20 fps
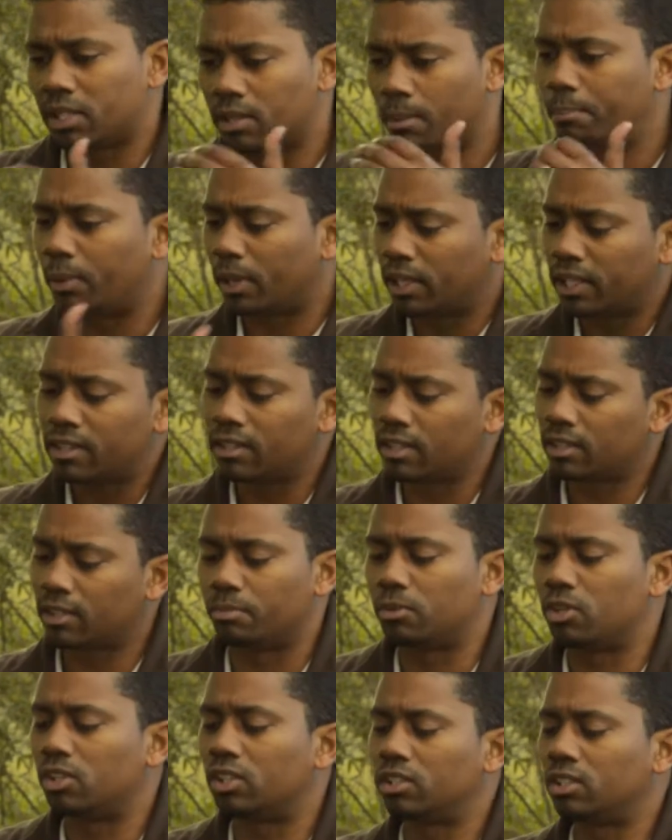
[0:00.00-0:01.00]
pillar in the
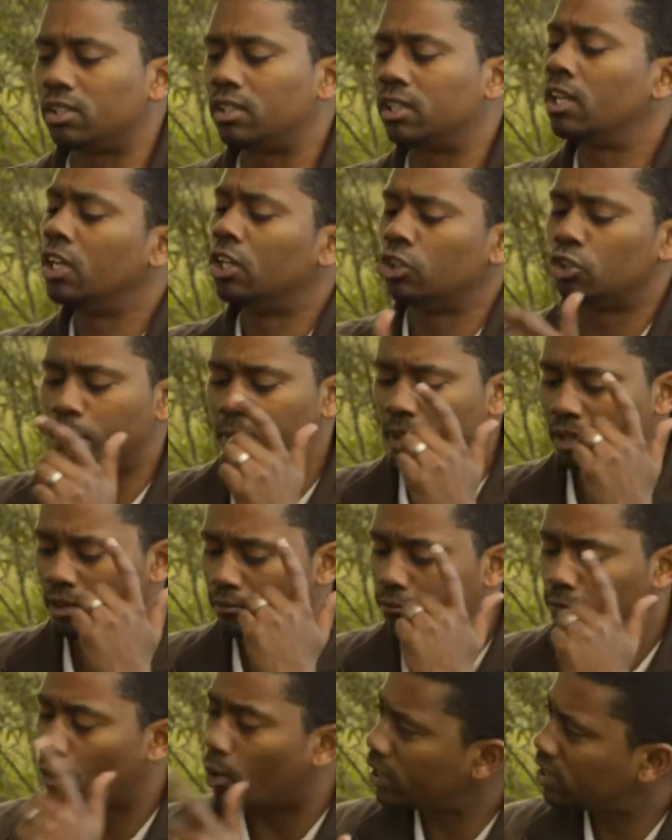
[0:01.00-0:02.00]
community, to be a
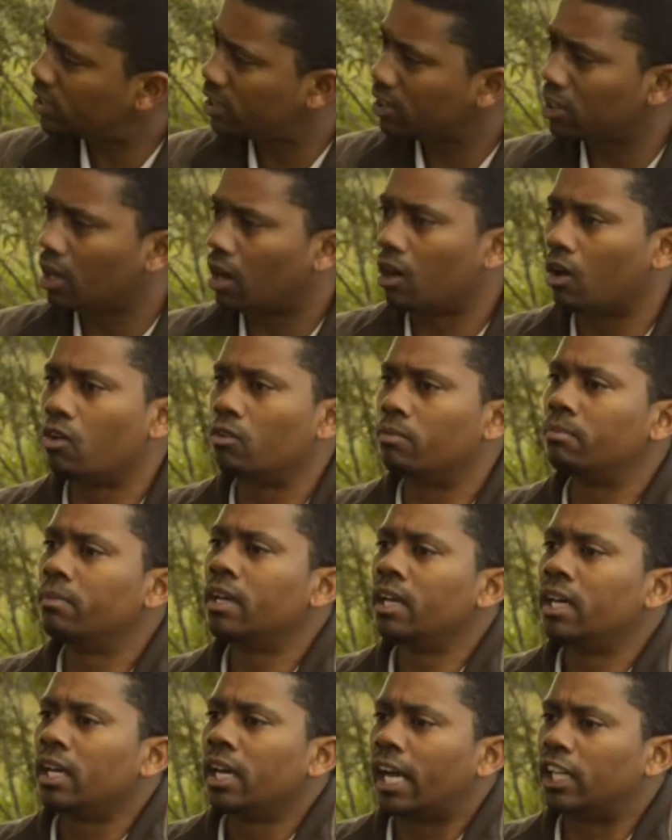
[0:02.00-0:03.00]
voice in the home,
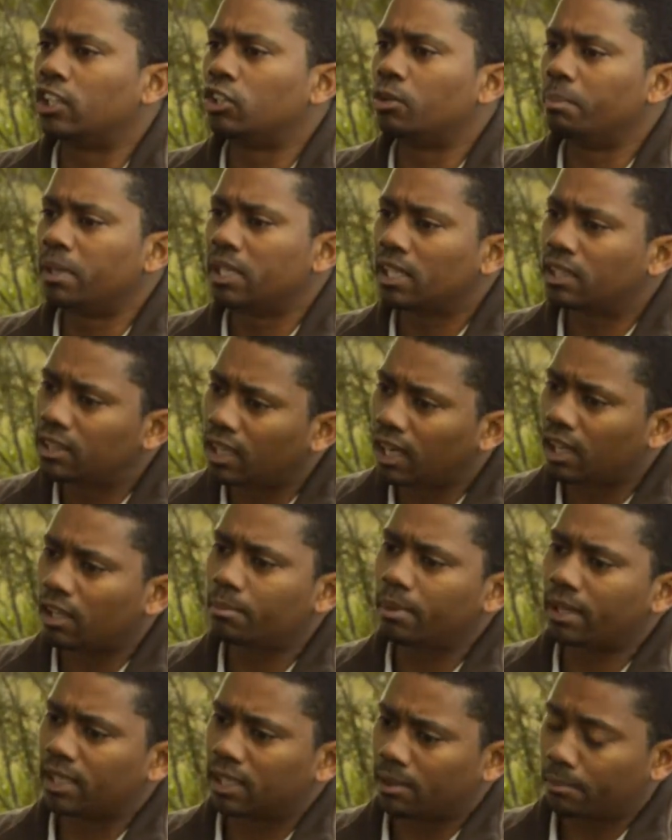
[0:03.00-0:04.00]
and to be a
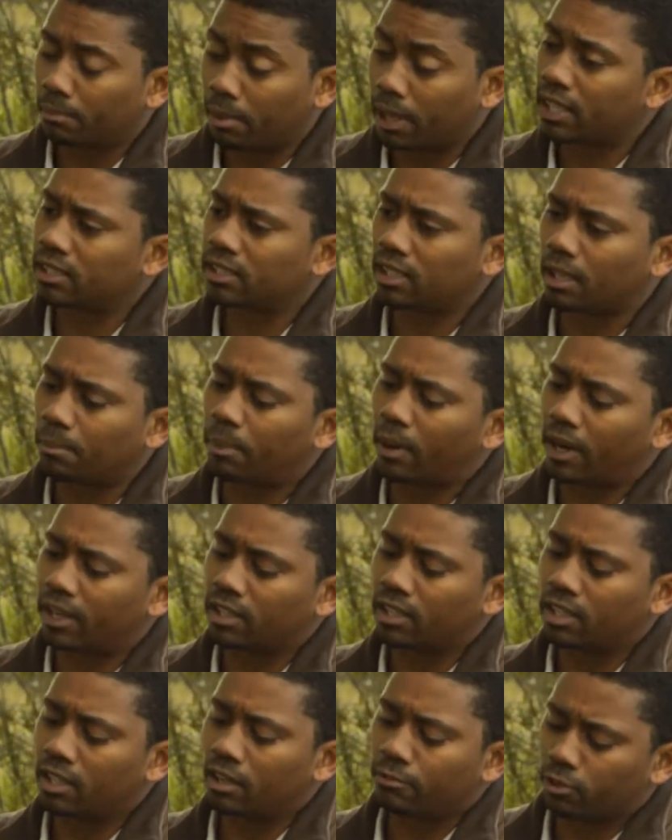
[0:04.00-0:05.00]
trailblazer and
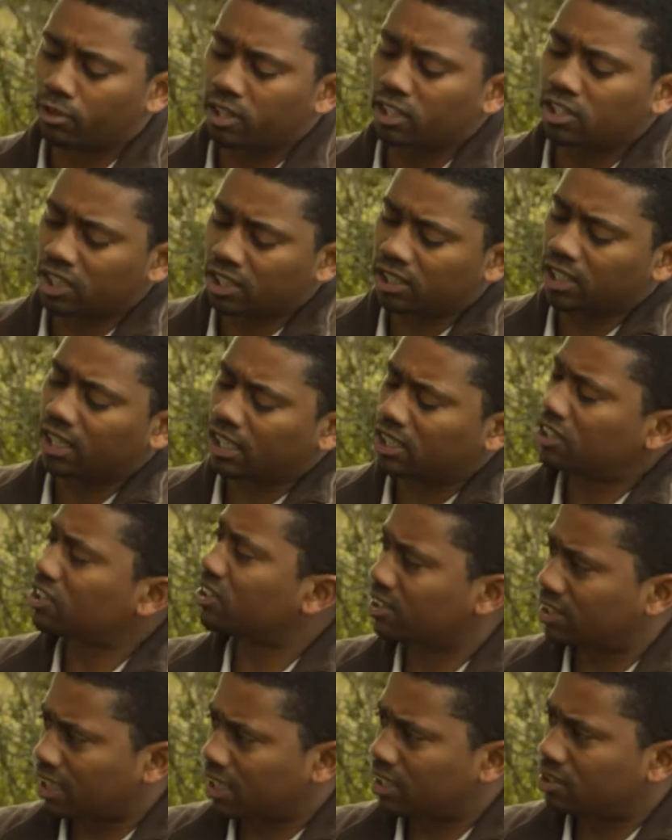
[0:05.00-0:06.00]
pioneer for the
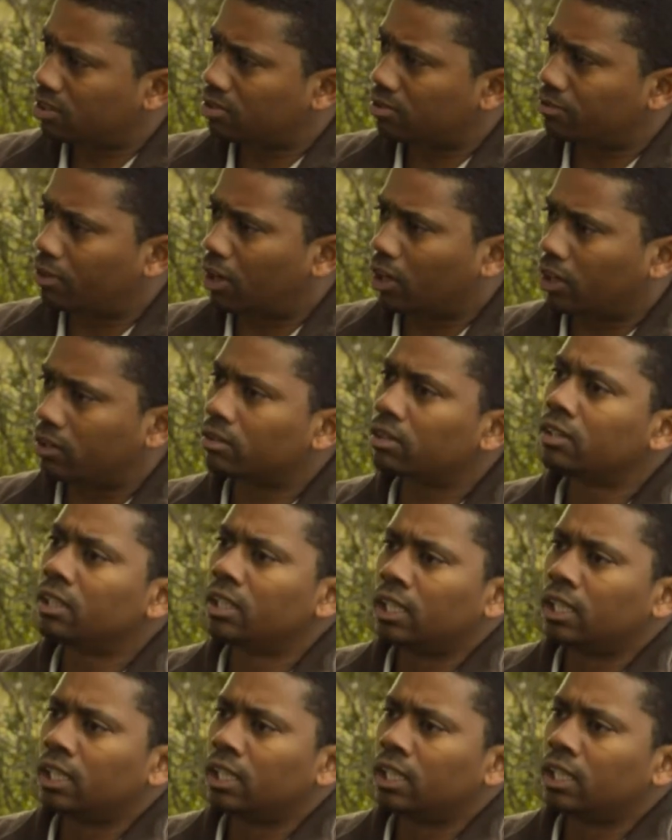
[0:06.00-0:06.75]
generations that is to follow.